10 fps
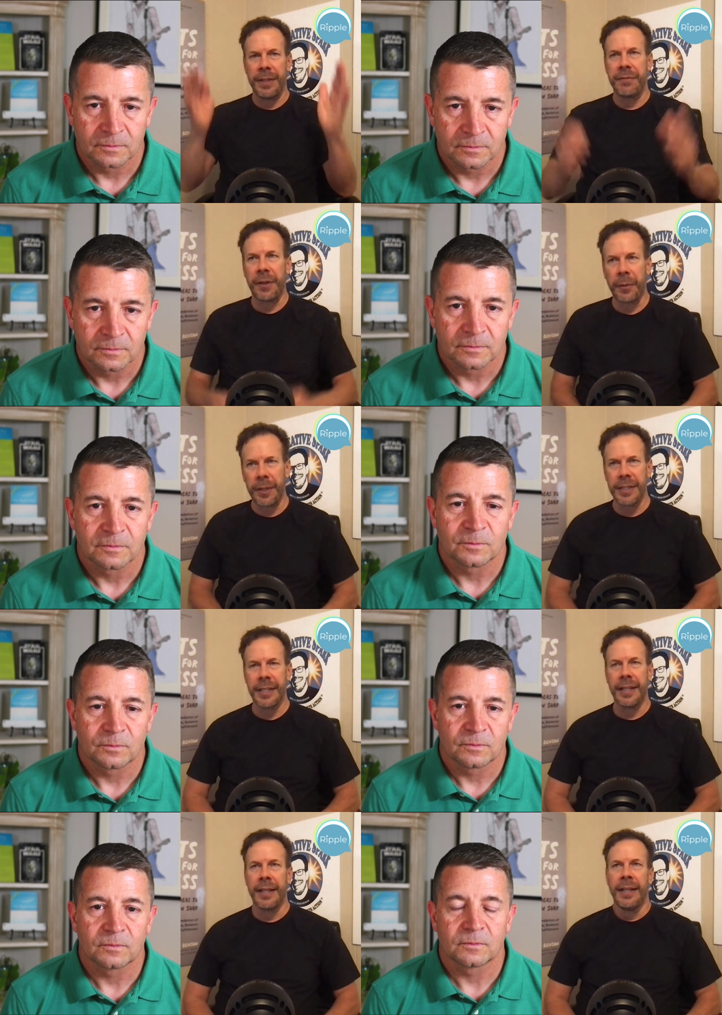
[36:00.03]
Speaker 1: focused
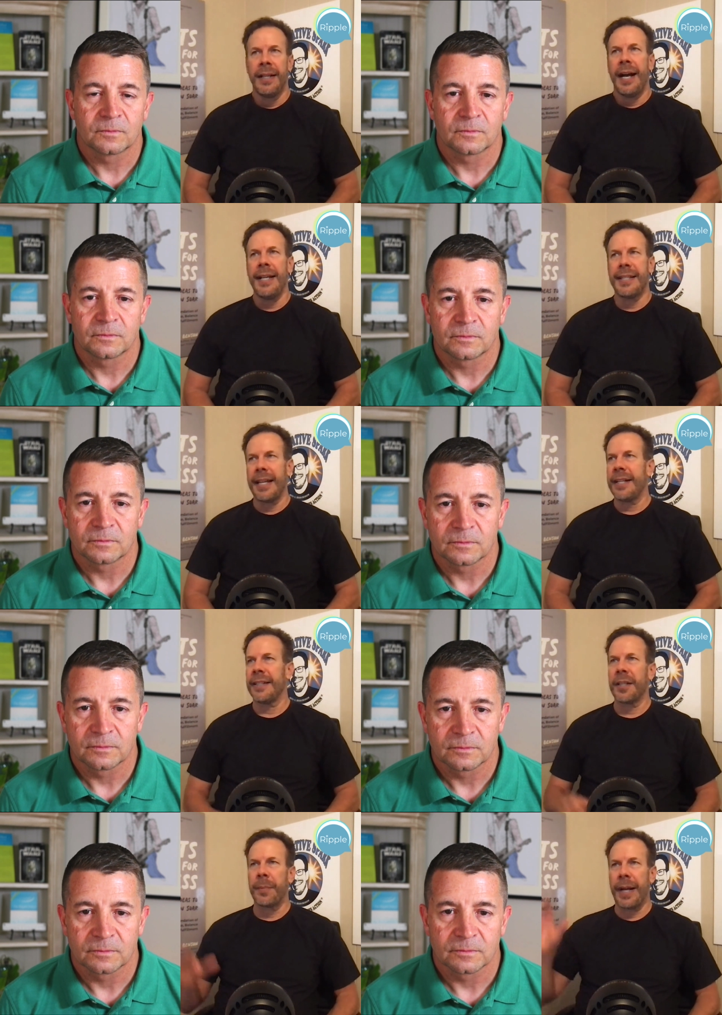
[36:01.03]
and I dated a
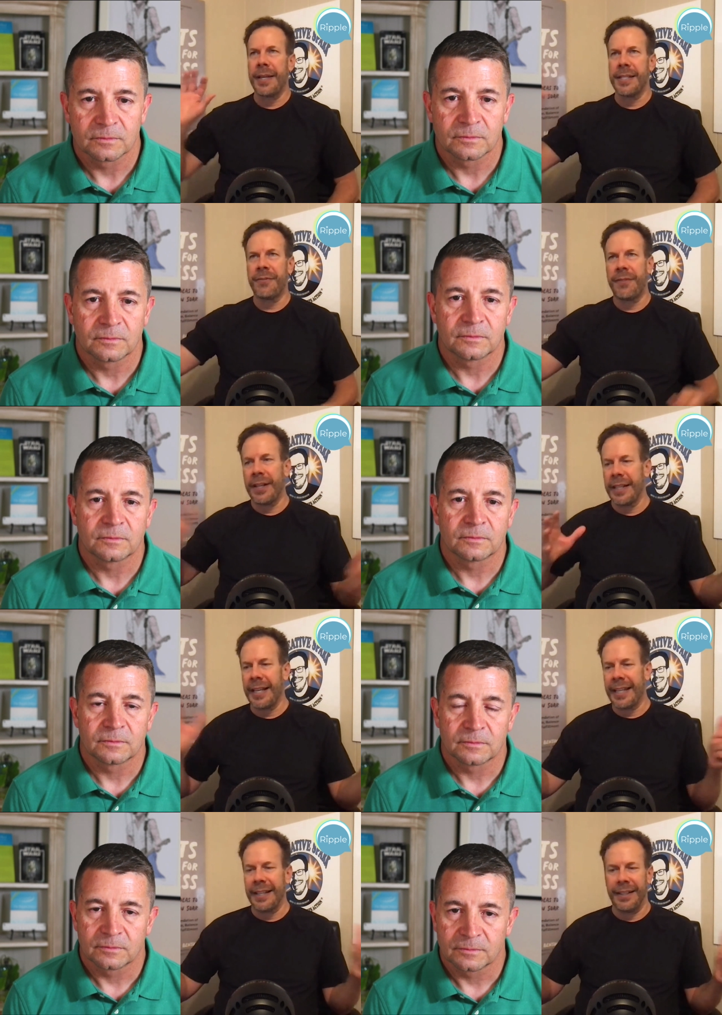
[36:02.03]
little bit. I just felt
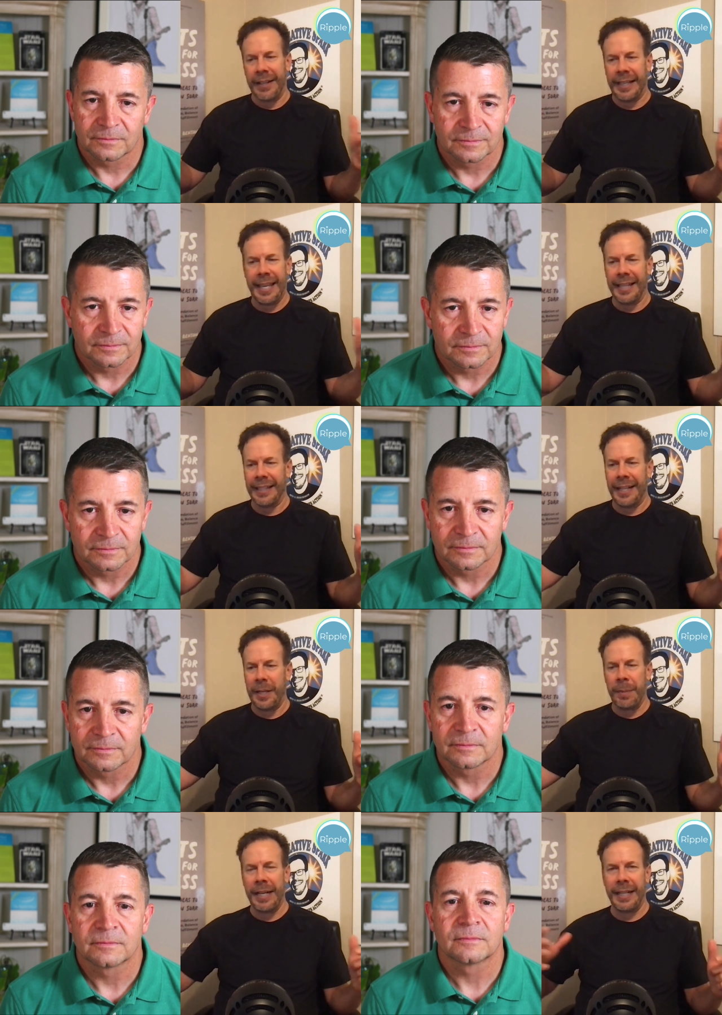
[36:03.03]
like oh, I can't let
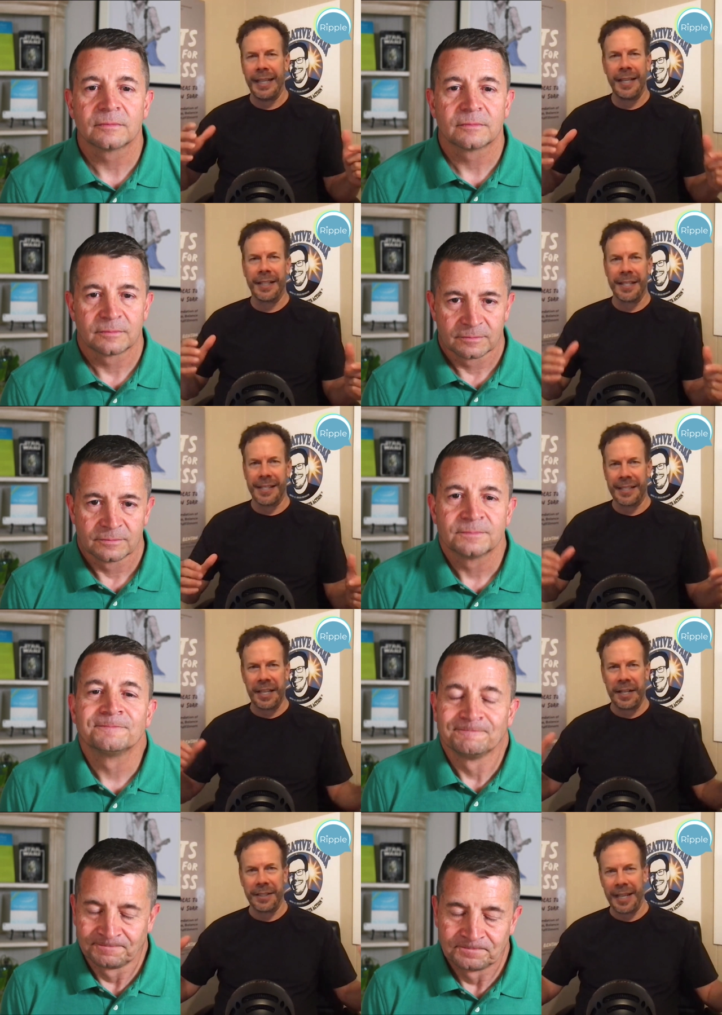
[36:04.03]
anybody in because it's
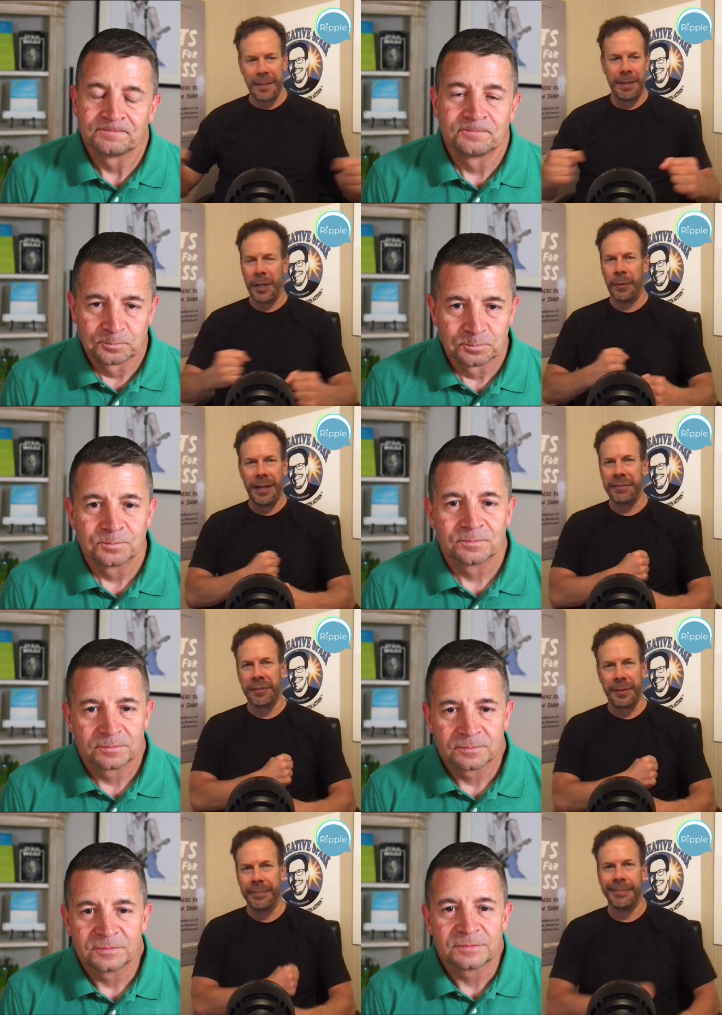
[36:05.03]
going to take me away
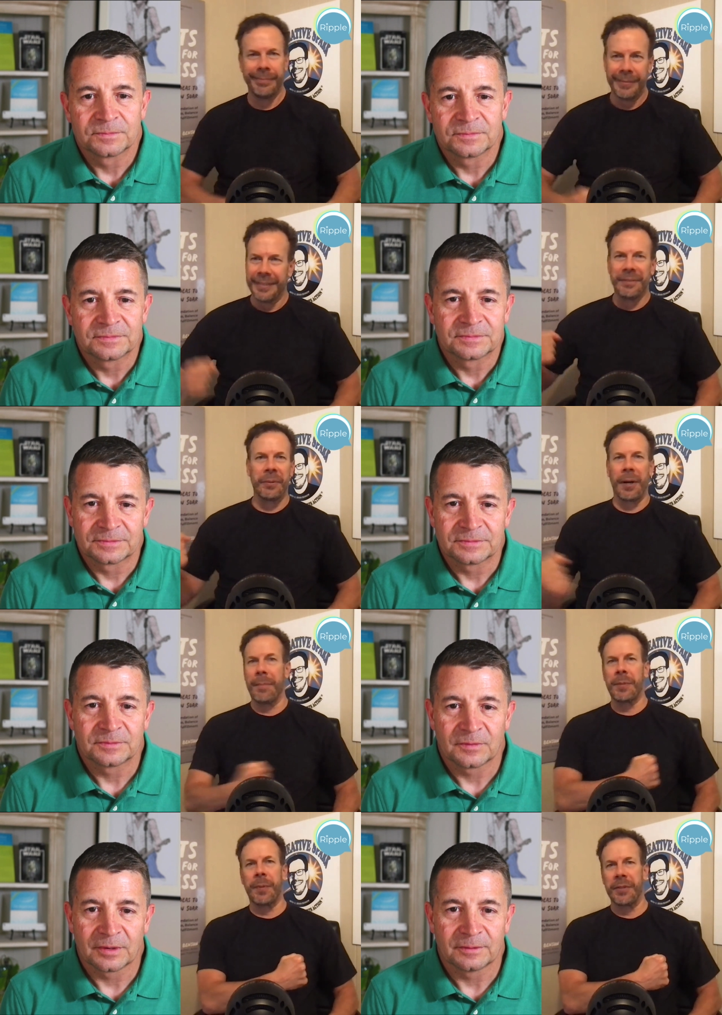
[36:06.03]
from where
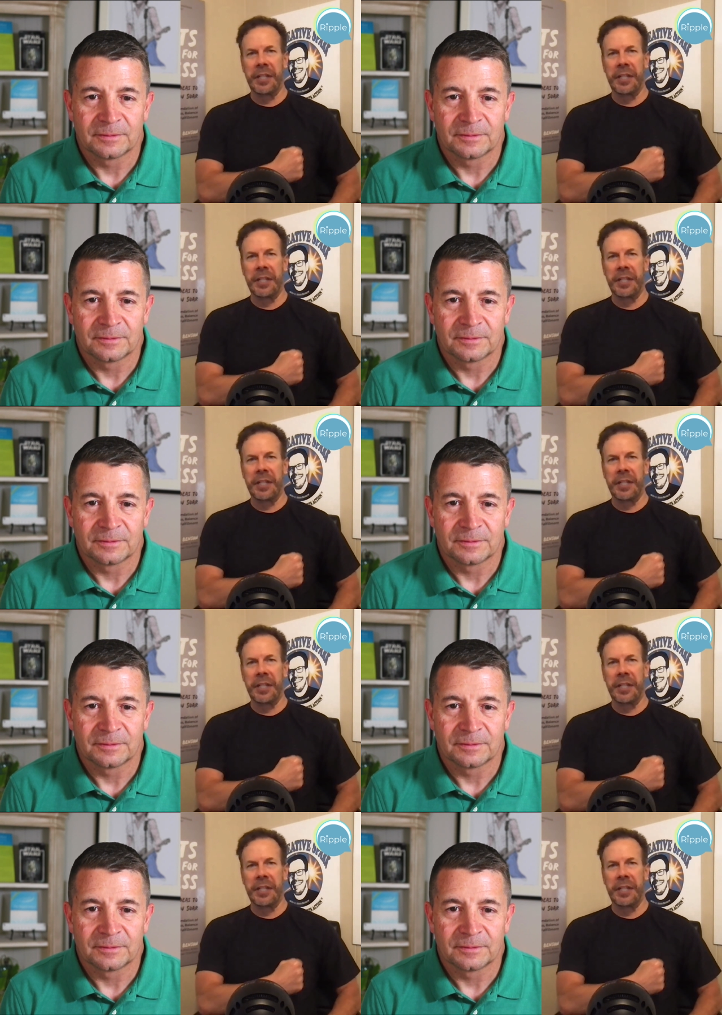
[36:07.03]
I'm supposed to